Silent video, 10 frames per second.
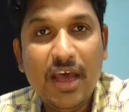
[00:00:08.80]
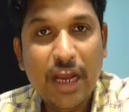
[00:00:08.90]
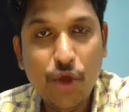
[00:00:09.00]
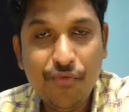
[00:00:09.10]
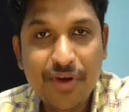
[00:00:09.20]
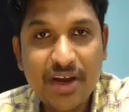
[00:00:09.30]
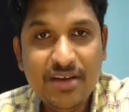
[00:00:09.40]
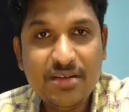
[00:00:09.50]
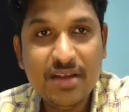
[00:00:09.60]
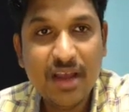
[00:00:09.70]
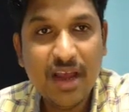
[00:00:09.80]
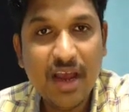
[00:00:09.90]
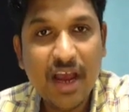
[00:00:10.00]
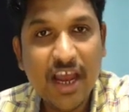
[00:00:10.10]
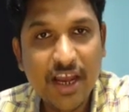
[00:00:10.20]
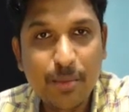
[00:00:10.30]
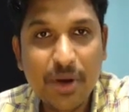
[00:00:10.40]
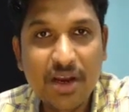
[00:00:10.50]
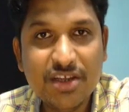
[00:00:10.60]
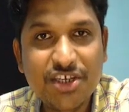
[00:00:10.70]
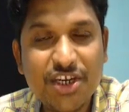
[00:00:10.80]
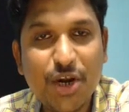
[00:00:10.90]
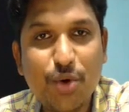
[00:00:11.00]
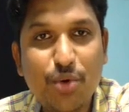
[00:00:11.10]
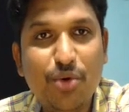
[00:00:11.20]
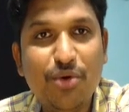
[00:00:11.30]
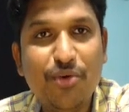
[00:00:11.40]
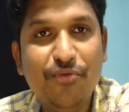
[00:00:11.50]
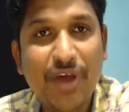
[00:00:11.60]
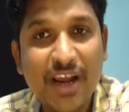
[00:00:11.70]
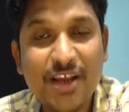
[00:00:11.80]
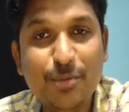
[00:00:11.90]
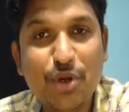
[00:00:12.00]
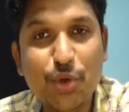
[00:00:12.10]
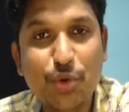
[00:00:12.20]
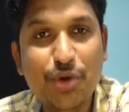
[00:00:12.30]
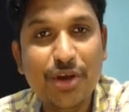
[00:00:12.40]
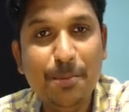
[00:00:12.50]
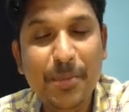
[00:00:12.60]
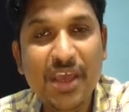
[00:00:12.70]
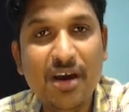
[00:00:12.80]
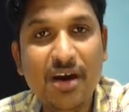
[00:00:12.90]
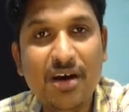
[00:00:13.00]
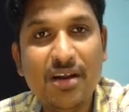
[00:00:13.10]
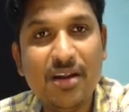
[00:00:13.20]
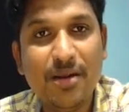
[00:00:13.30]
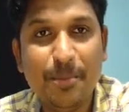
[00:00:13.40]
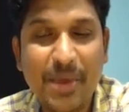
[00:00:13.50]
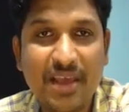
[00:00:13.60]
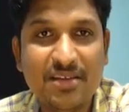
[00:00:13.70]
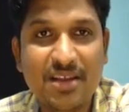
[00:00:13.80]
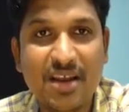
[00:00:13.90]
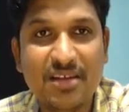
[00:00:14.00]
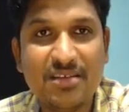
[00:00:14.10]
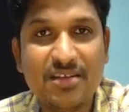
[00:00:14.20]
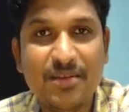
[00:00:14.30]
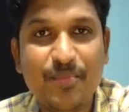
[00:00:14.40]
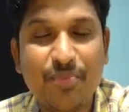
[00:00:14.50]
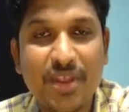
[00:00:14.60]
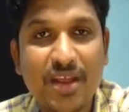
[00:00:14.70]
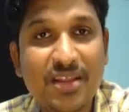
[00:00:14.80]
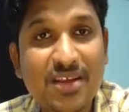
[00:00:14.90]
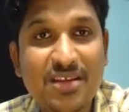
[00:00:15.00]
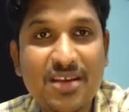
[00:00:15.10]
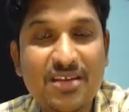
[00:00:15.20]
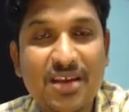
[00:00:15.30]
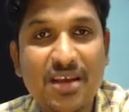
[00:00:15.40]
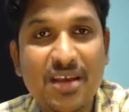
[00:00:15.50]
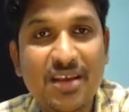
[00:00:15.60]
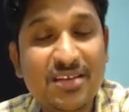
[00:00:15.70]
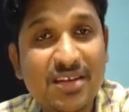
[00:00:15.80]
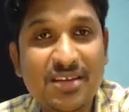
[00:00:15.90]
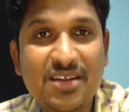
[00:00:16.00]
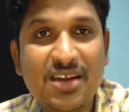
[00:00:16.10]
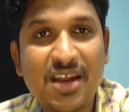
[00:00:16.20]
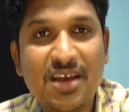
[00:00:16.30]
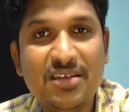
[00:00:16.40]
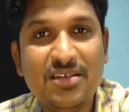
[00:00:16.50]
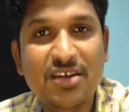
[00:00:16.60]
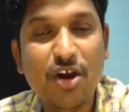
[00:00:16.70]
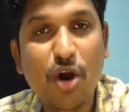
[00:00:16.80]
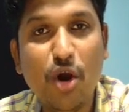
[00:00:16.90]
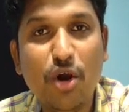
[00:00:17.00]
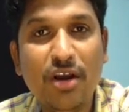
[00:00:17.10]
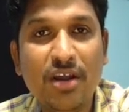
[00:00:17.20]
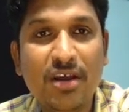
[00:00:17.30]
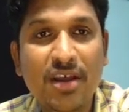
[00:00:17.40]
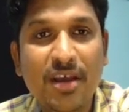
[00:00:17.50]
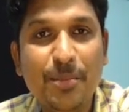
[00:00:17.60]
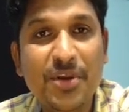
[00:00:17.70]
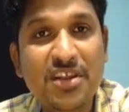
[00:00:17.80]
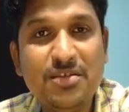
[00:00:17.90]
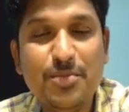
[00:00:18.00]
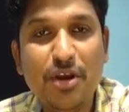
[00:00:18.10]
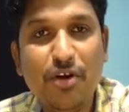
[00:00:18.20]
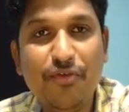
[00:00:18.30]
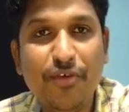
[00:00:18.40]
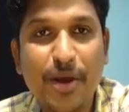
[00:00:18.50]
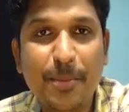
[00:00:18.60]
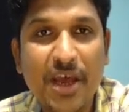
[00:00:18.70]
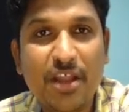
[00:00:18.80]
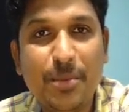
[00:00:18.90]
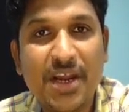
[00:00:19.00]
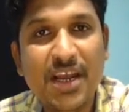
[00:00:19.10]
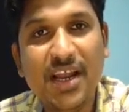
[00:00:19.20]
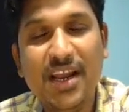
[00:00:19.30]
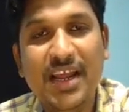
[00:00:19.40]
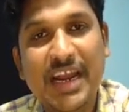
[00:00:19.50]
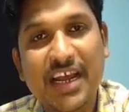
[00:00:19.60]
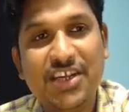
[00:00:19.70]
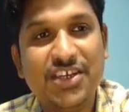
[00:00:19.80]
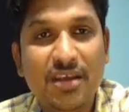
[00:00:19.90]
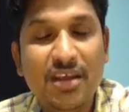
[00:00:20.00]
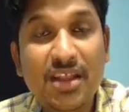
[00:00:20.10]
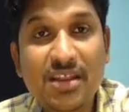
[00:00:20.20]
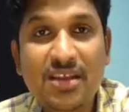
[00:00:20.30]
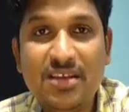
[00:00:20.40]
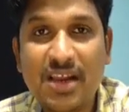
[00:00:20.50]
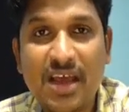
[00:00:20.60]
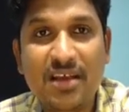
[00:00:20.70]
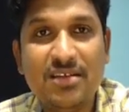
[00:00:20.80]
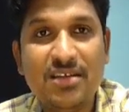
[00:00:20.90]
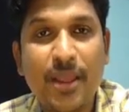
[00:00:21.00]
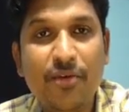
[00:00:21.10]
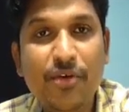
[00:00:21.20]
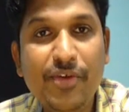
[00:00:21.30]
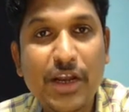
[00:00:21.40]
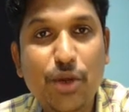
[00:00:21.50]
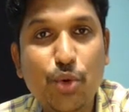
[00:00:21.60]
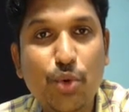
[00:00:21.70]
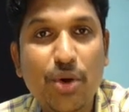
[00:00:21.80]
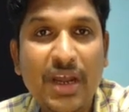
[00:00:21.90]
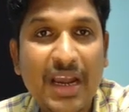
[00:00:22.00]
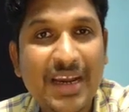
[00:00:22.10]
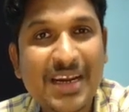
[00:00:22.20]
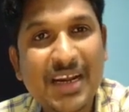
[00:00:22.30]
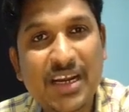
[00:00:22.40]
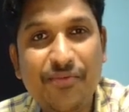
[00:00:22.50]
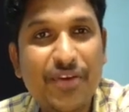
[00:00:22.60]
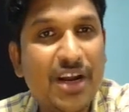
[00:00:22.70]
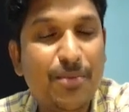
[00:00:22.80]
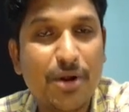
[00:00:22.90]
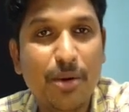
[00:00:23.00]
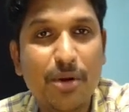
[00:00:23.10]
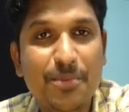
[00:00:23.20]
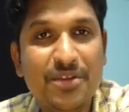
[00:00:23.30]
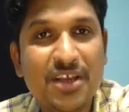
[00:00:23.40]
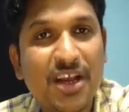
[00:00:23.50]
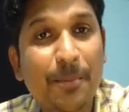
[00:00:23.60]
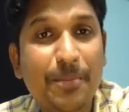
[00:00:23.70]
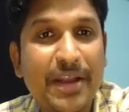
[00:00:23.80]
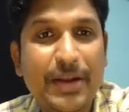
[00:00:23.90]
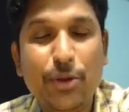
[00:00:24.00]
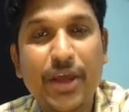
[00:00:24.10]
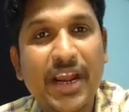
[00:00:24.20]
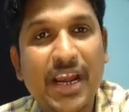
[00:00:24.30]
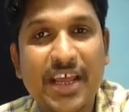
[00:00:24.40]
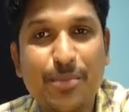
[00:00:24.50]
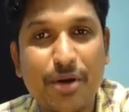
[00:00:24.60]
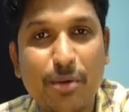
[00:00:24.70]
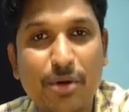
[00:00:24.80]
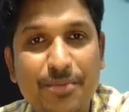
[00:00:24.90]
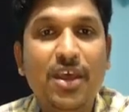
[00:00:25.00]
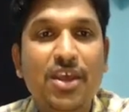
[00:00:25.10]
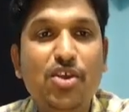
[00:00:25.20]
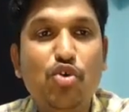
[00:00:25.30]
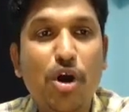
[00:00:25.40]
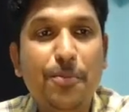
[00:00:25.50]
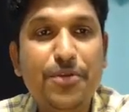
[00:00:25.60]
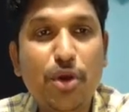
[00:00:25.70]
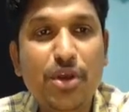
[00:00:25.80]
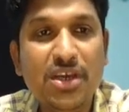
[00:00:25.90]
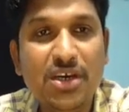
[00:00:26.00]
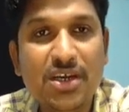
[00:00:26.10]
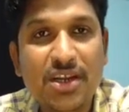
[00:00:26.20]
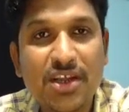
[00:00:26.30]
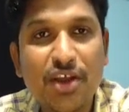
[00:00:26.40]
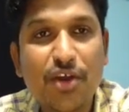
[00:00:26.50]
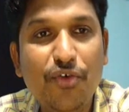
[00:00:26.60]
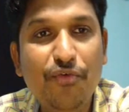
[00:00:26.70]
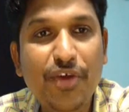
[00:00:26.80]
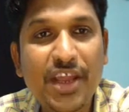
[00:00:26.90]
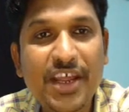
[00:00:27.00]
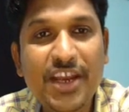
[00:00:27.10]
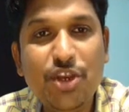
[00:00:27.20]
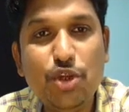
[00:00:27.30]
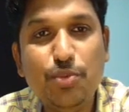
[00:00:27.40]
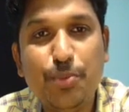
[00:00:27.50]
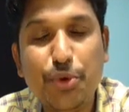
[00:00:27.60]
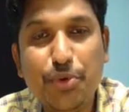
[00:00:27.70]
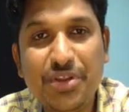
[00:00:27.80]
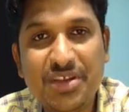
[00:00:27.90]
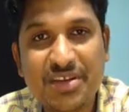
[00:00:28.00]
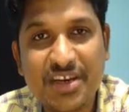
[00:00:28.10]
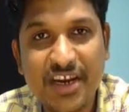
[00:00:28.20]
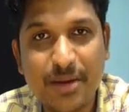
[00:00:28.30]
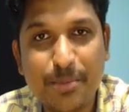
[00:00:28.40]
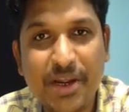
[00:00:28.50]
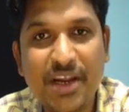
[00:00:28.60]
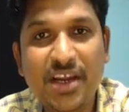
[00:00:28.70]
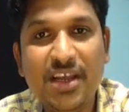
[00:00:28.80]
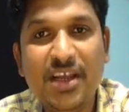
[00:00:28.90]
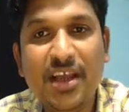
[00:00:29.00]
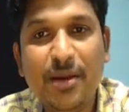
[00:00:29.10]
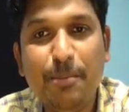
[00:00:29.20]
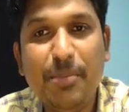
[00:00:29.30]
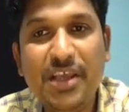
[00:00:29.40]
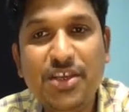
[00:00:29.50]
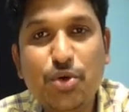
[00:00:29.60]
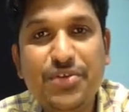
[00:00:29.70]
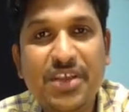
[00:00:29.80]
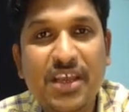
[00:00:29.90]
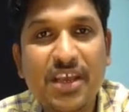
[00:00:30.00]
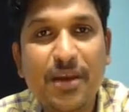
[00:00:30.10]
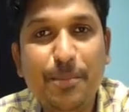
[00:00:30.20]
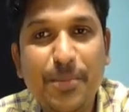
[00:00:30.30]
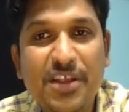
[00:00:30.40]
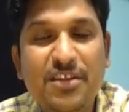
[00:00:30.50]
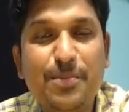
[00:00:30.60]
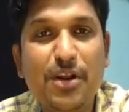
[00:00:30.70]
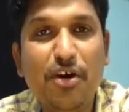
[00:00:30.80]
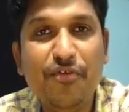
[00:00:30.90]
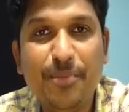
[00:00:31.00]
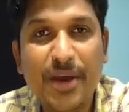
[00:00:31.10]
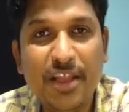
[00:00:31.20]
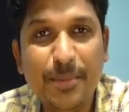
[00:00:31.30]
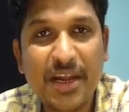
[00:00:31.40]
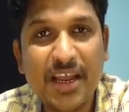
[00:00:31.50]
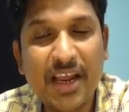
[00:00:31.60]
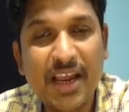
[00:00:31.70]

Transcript: Hello friends, I am Balaji Rao. Welcome to BR Max class. This is 6th class on Principle of Mathematical Induction. In this class, we will do little different problems compared to earlier problems. You observe here, we need to prove this statement by using Principle of Mathematical